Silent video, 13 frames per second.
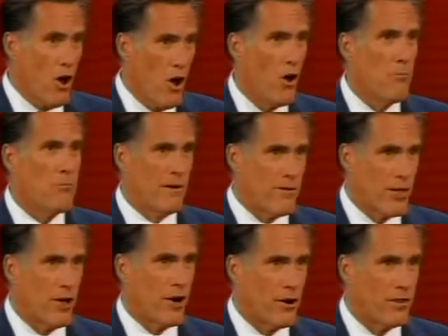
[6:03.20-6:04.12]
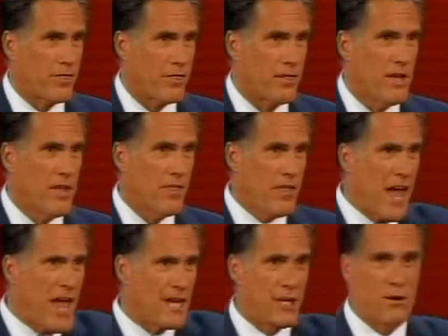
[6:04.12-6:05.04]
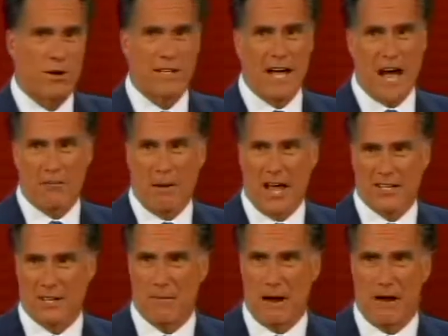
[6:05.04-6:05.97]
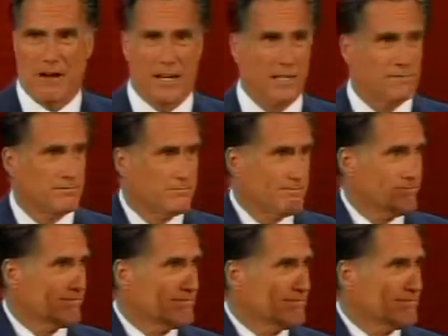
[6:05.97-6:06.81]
hope of the earth. Thank you, and God bless America.